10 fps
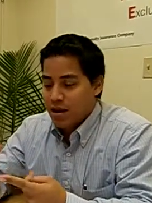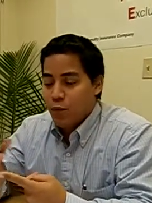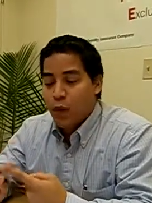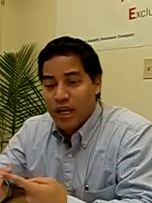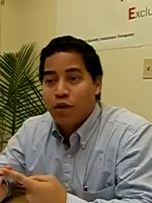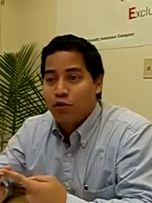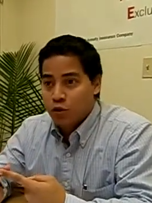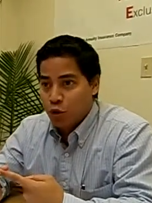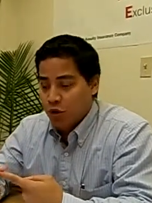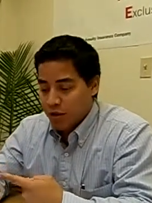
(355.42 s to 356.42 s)
We can
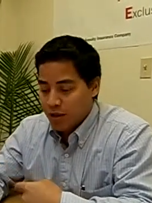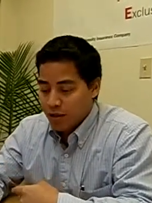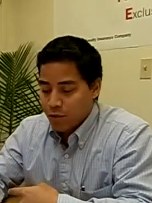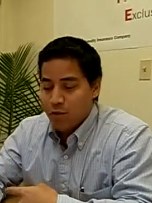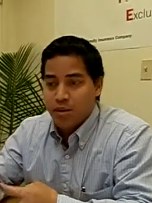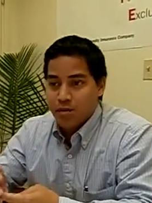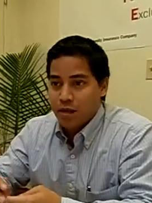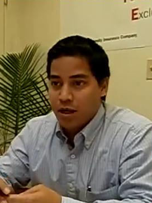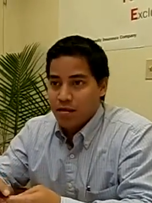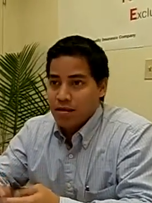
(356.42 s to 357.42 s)
control the death with this
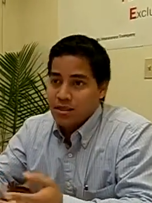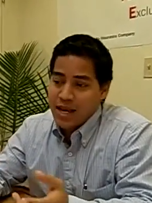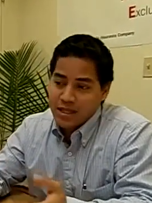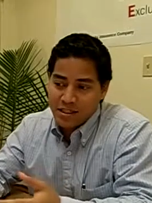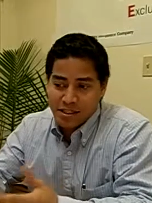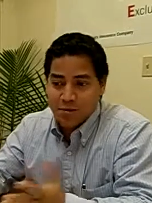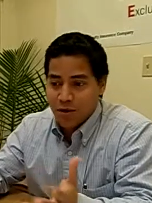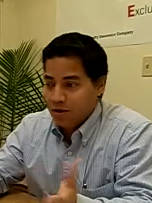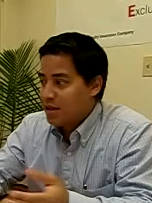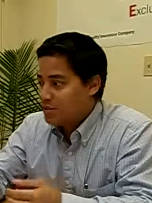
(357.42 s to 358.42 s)
policy. Taxes,
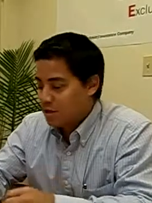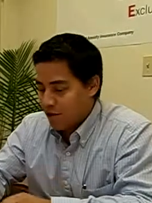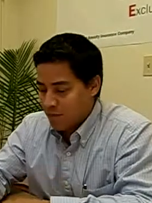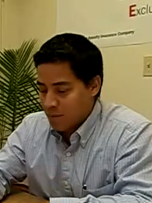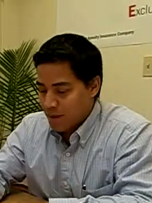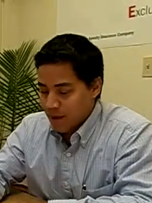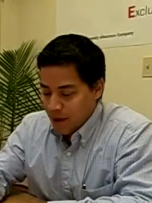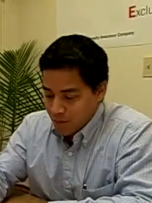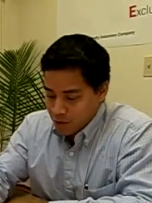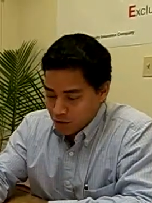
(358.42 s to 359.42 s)
well, that's the government.
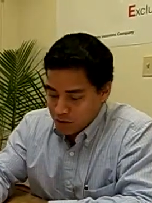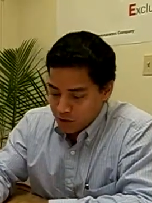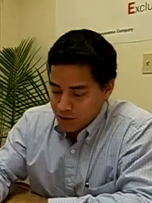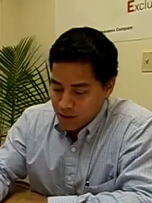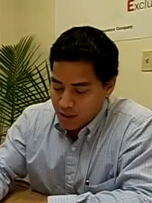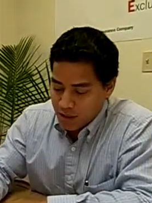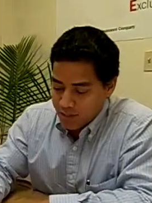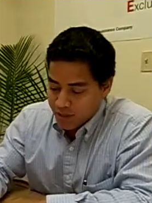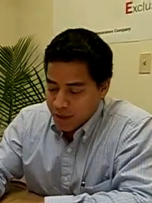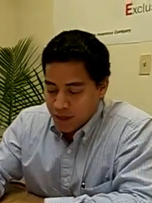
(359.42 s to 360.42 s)
But just to give you an idea,
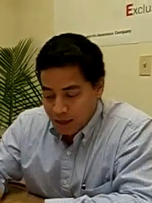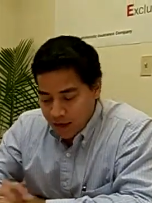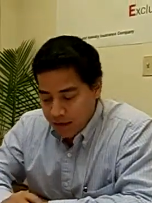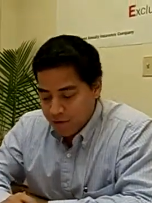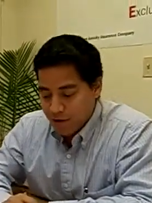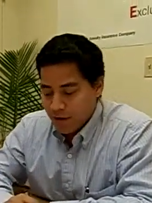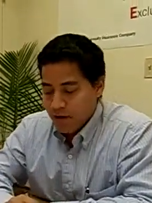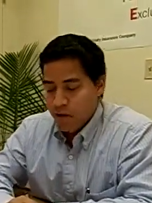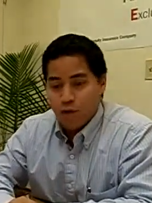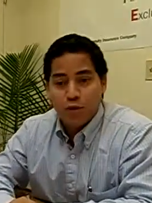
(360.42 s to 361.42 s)
if
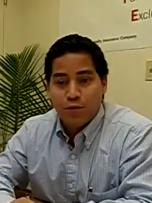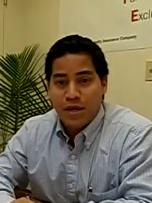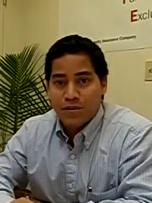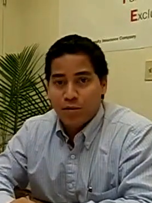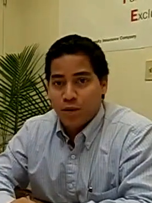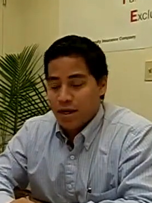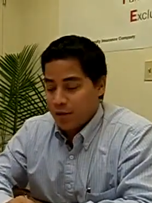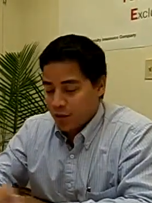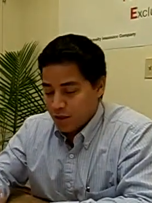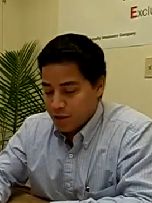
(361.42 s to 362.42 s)
you were to pass away
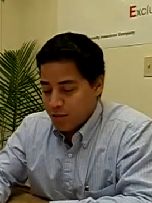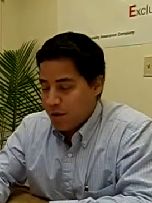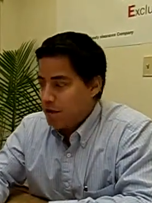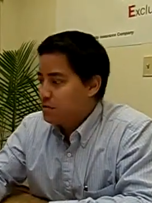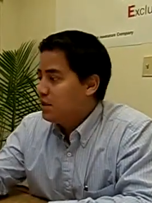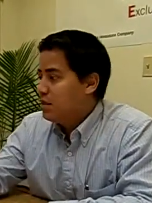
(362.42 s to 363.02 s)
with this policy,